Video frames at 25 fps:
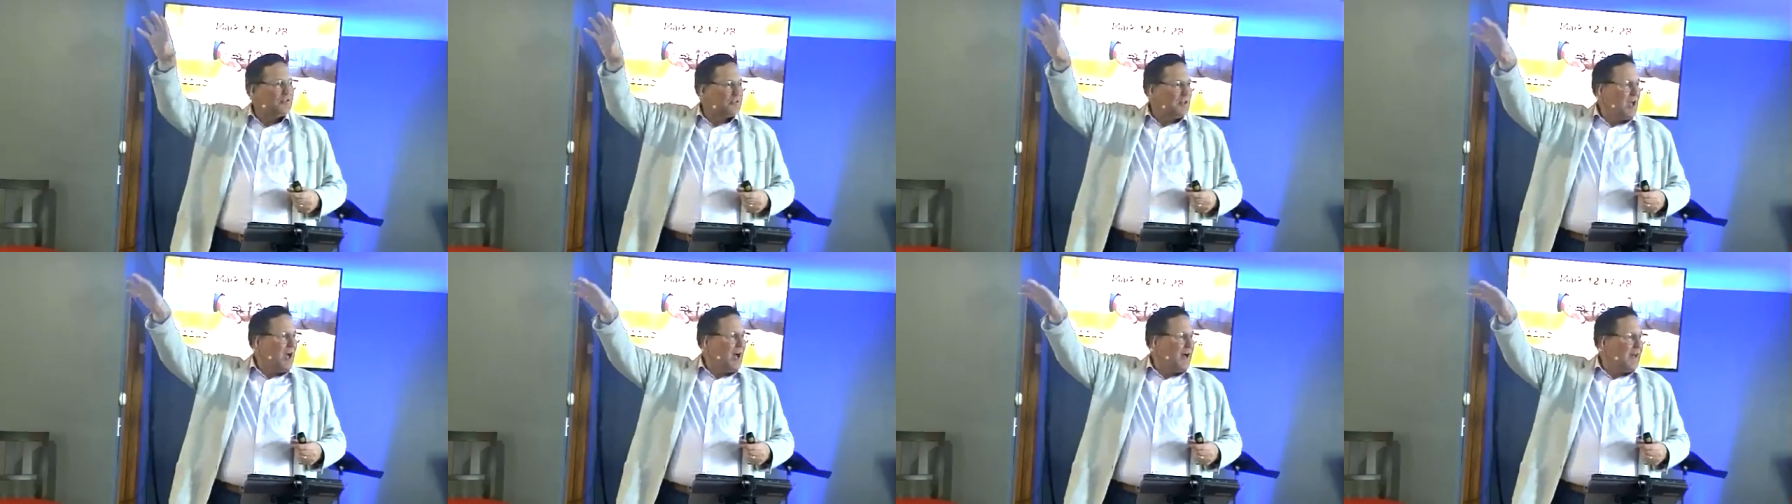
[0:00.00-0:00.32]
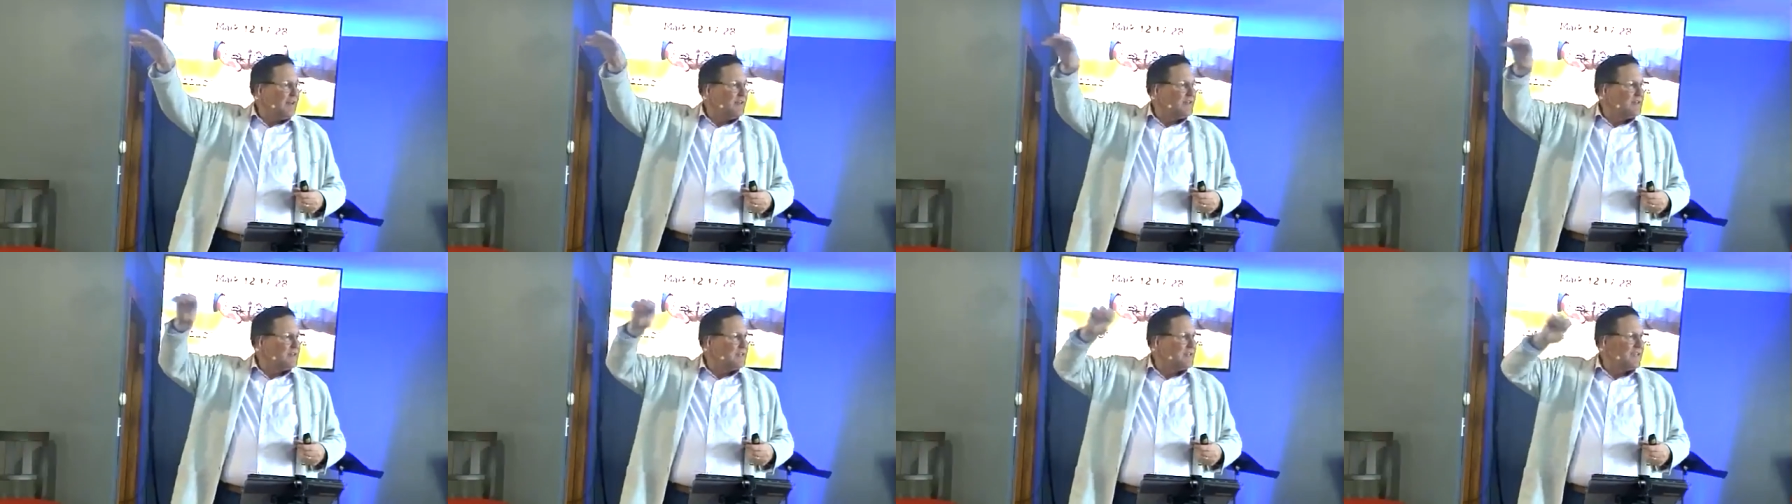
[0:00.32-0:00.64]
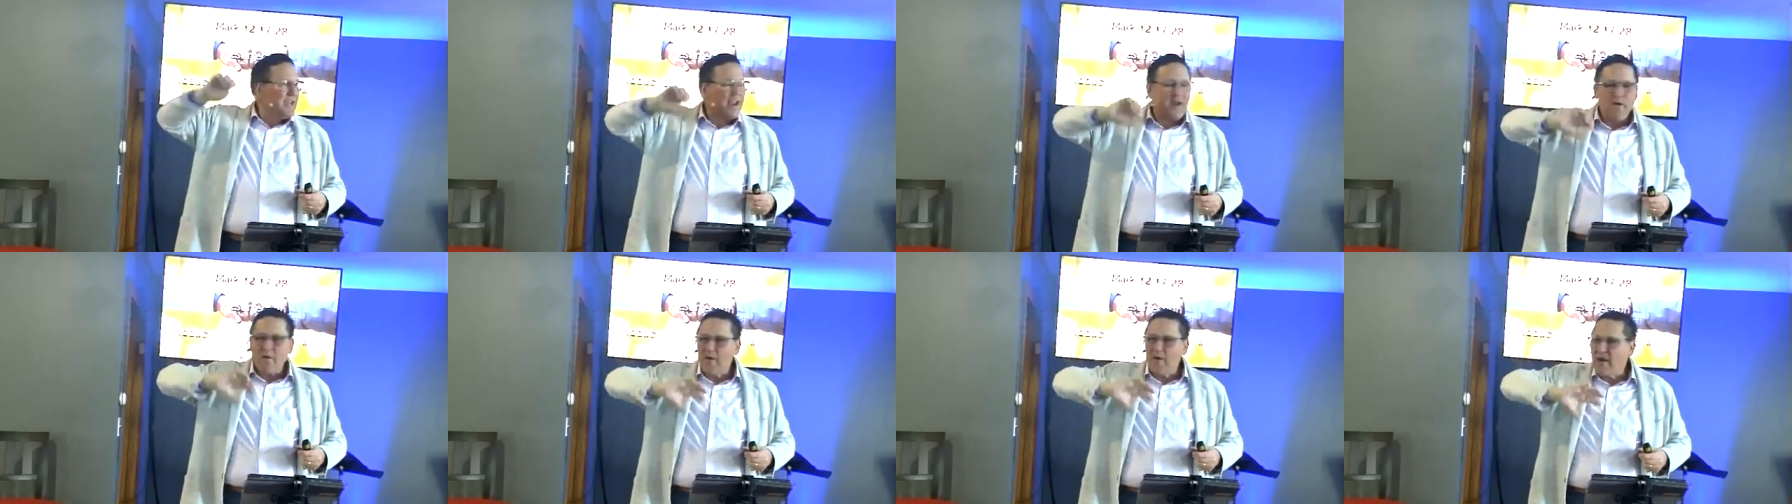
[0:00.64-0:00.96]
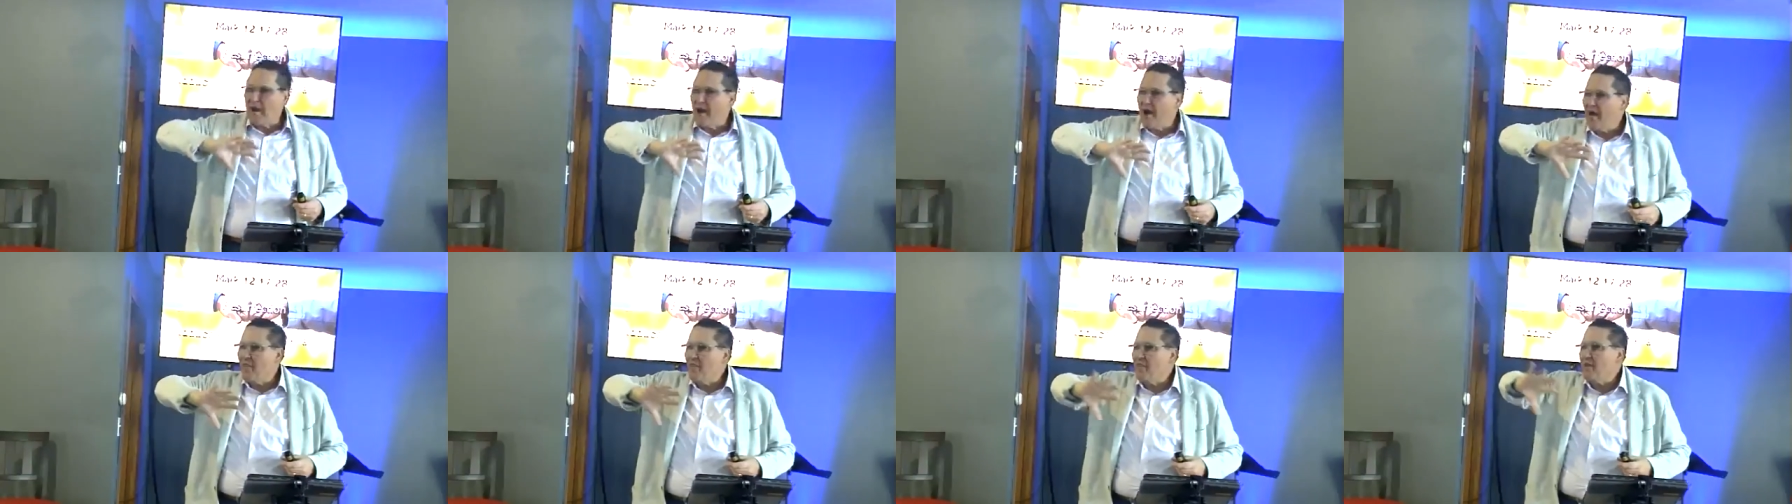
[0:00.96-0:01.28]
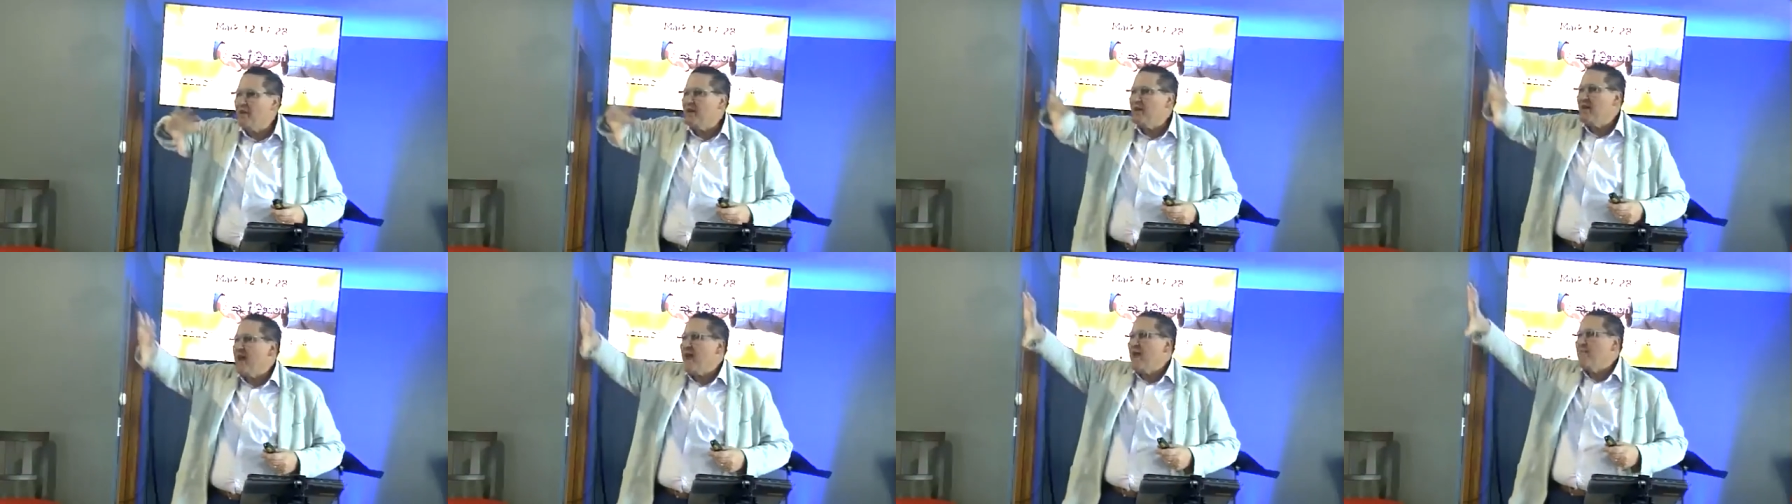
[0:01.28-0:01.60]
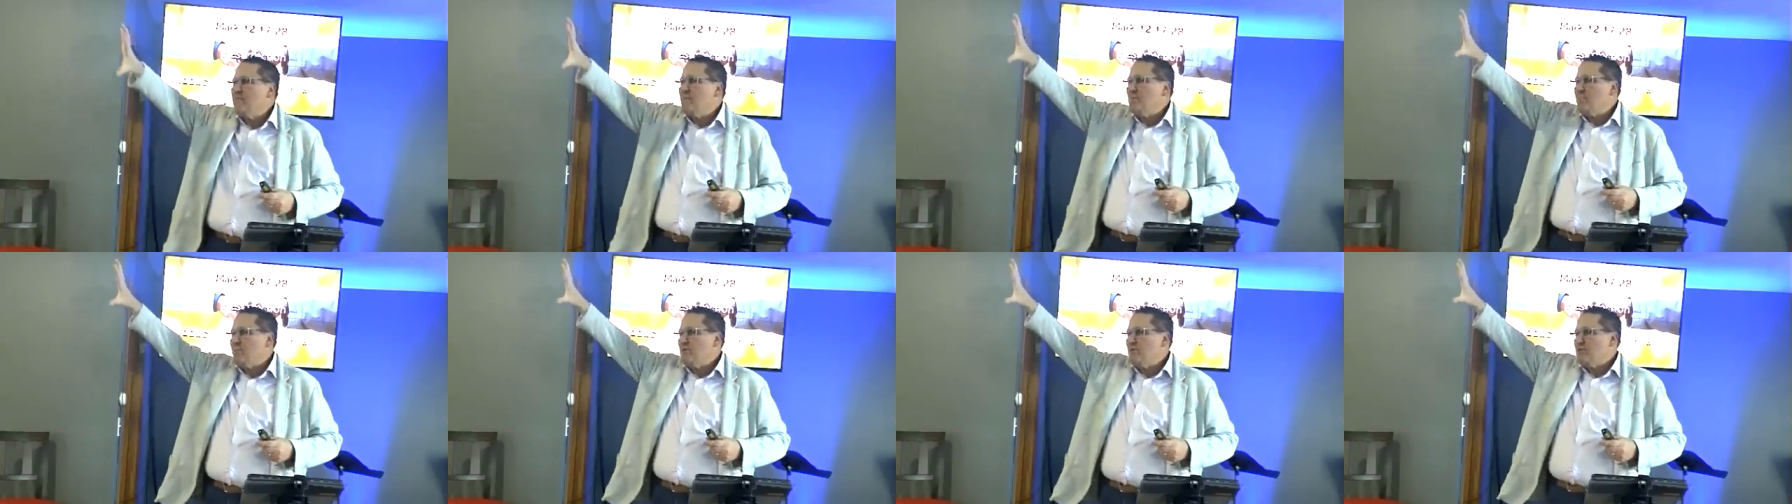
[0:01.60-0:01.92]
son, to carry on the
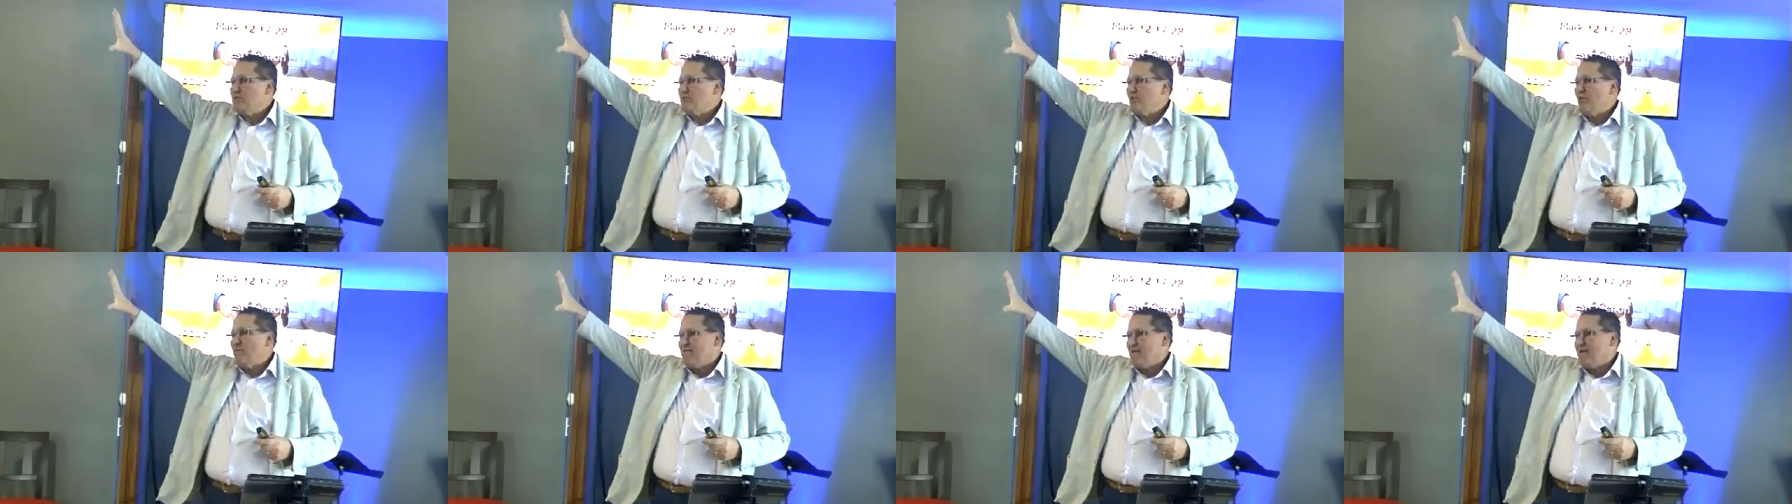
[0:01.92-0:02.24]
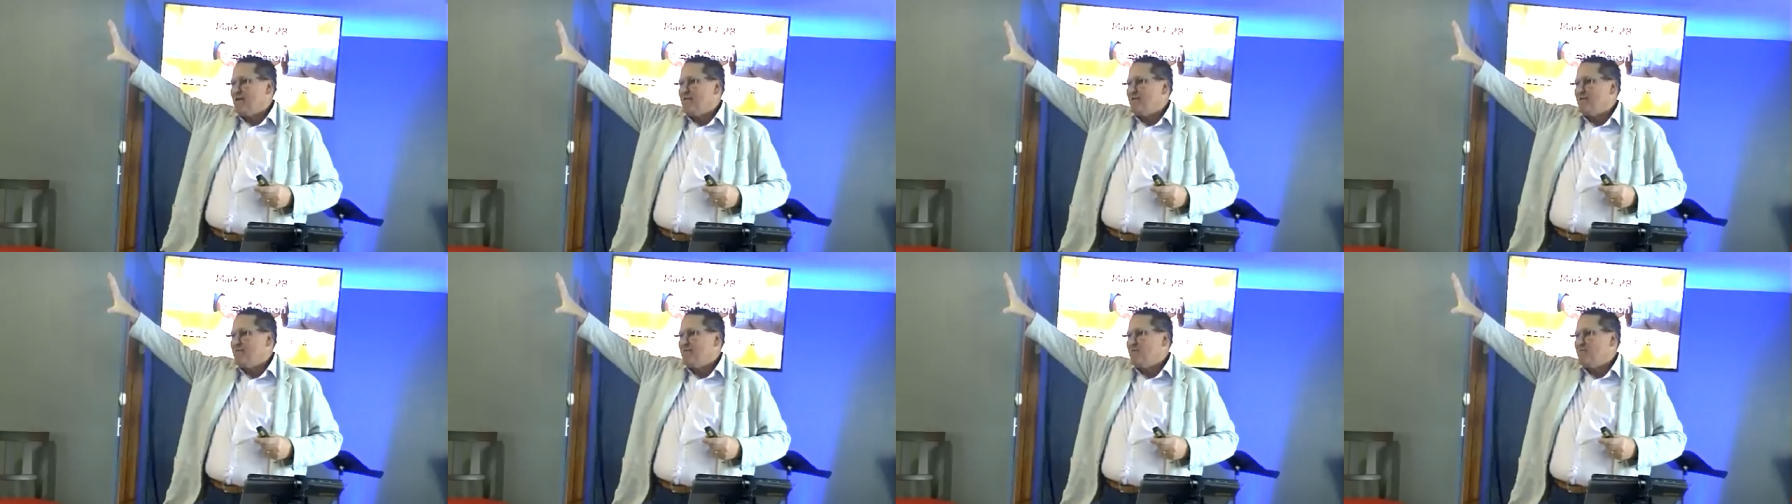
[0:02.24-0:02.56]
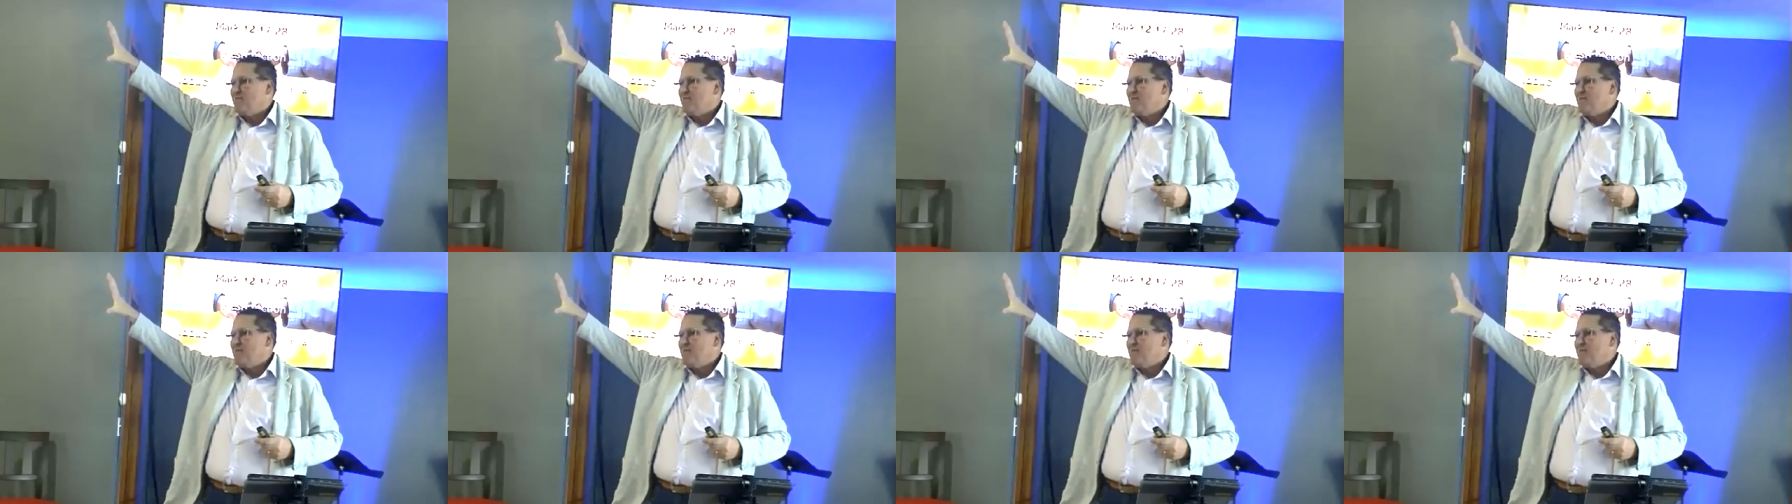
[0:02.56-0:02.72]
name and preserve it